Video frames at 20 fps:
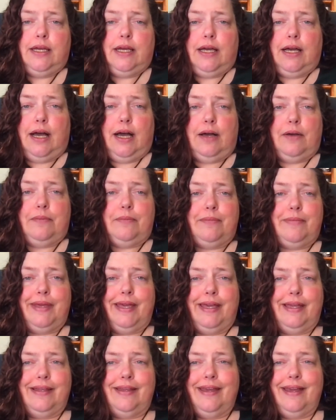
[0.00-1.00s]

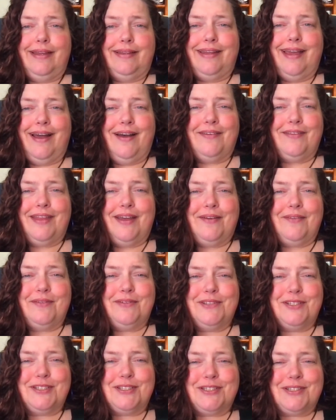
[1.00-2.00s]
and how that
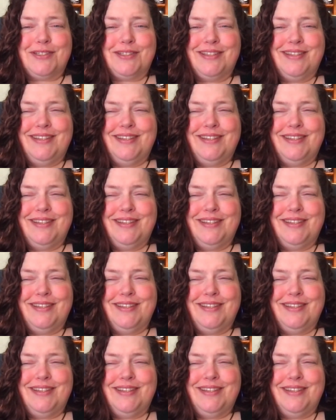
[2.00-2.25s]
was just